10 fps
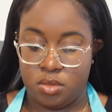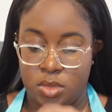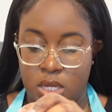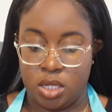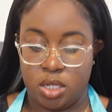
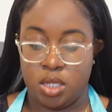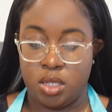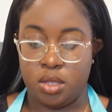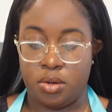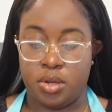That's
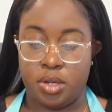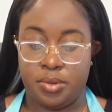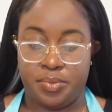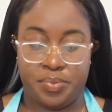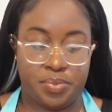
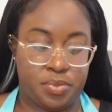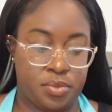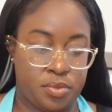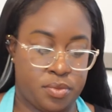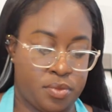3.
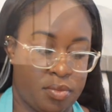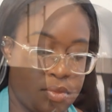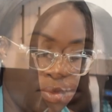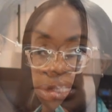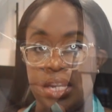So
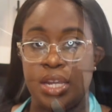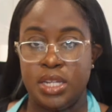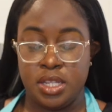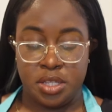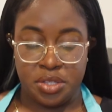now that I
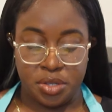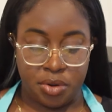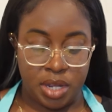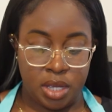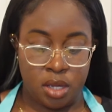did the
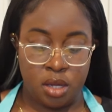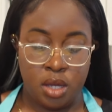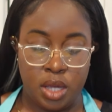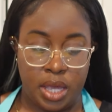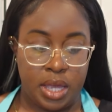3
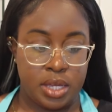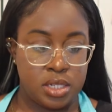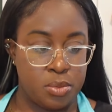eggs,